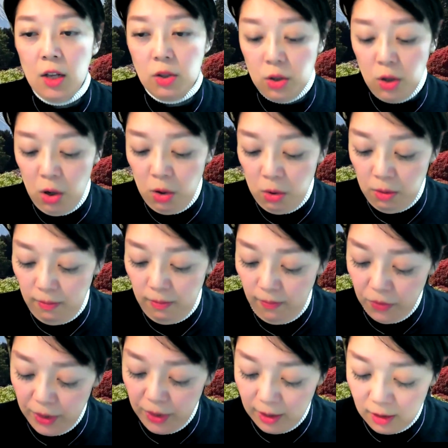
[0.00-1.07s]
So
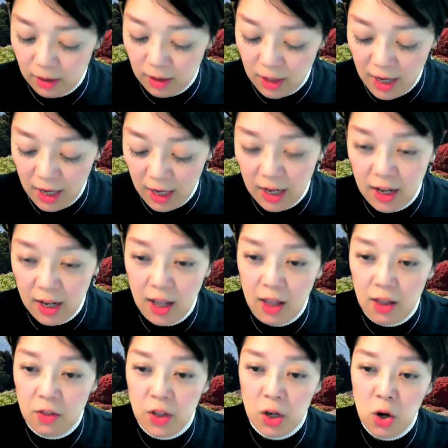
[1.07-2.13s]
clearly
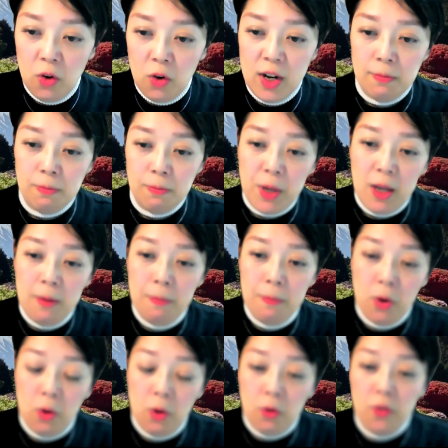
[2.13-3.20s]
the Korean
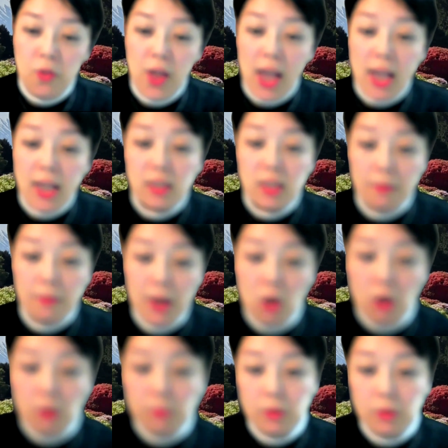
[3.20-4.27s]
people, they
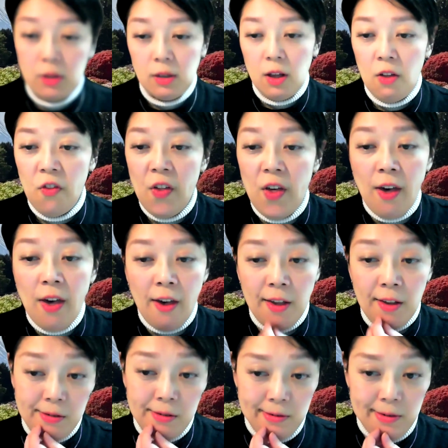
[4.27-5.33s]
developed
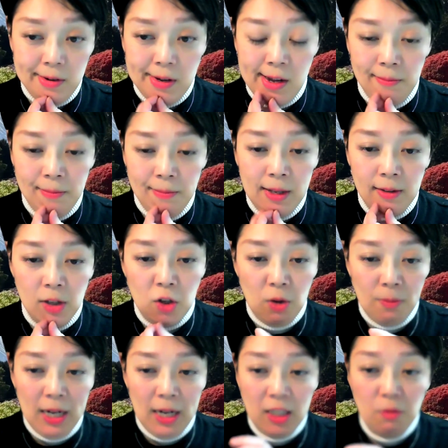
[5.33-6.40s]
the
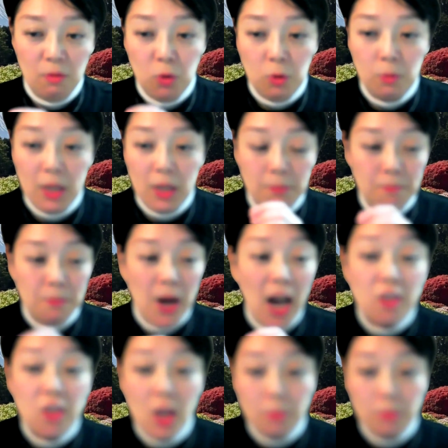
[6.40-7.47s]
humanitarian movement
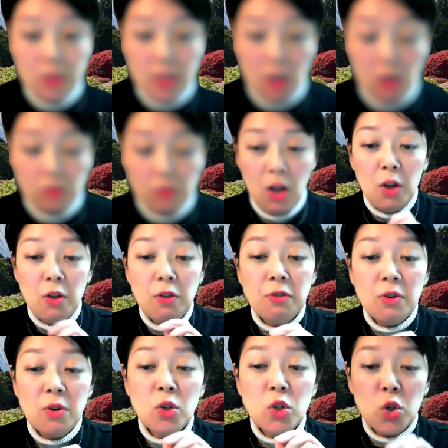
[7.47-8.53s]
by themselves
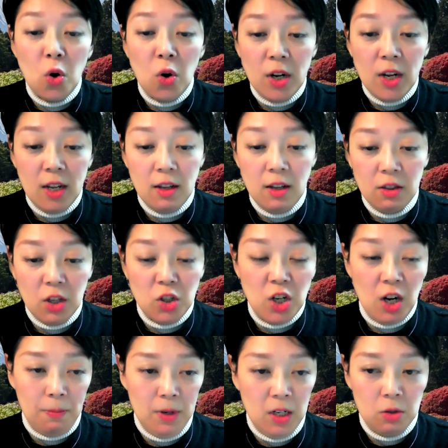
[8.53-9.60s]
through joining the
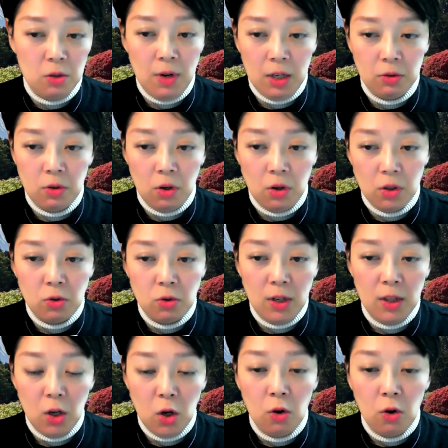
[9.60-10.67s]
Japanese Red Cross
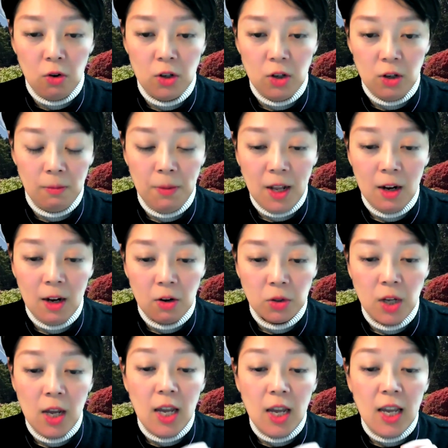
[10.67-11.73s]
during the colonial
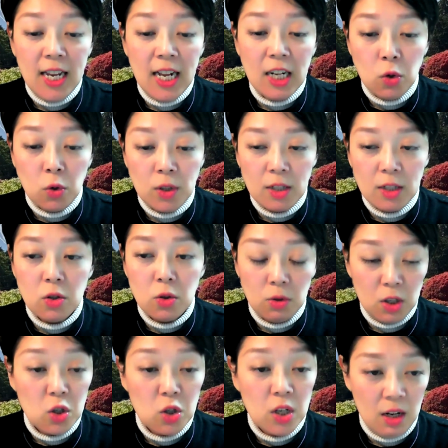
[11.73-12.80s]
period in accordance
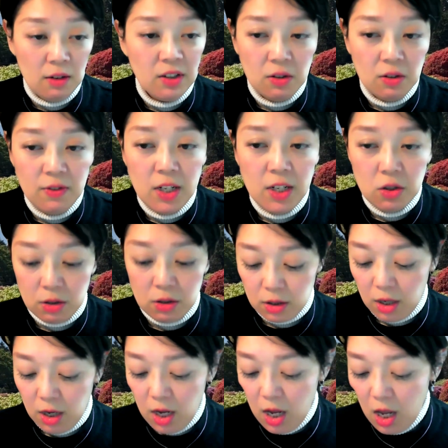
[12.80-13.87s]
to the Geneva
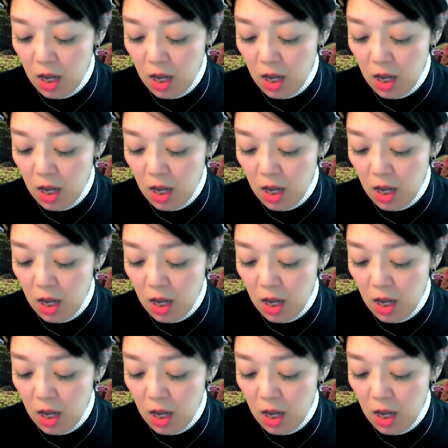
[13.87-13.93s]
Conventions.